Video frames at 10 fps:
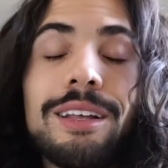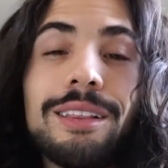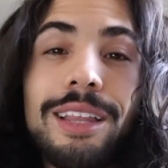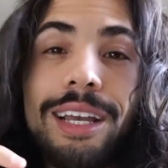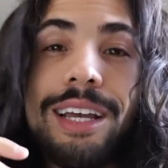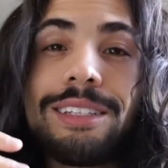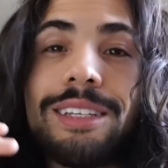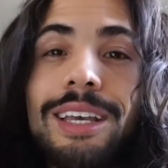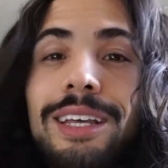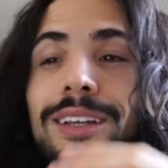like I
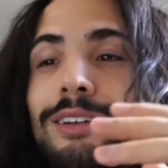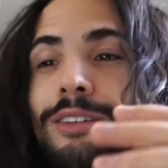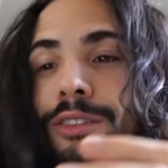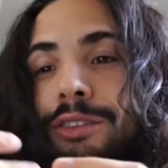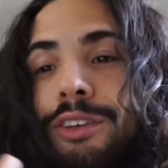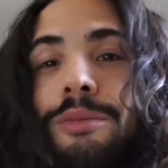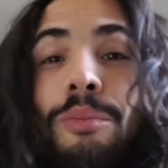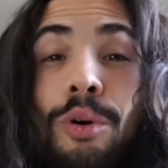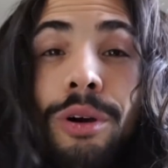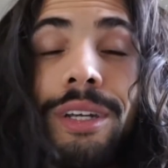said, look
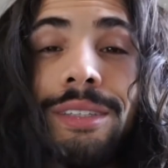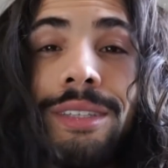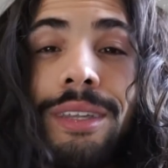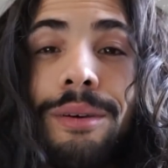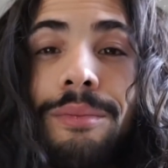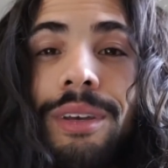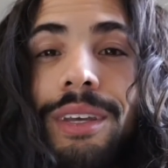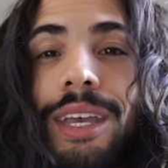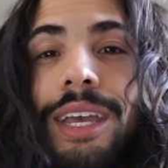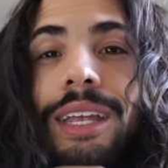more into them
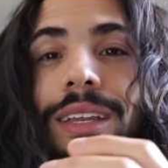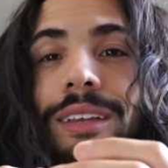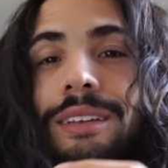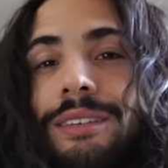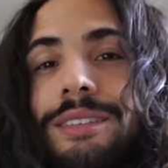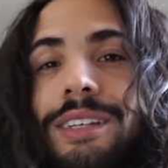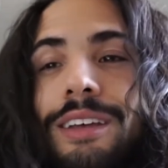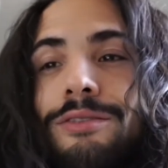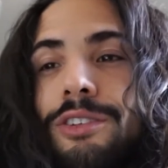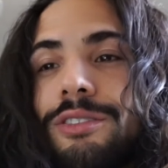and
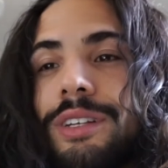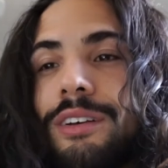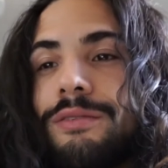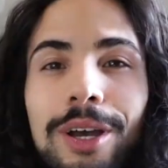decide for yourself.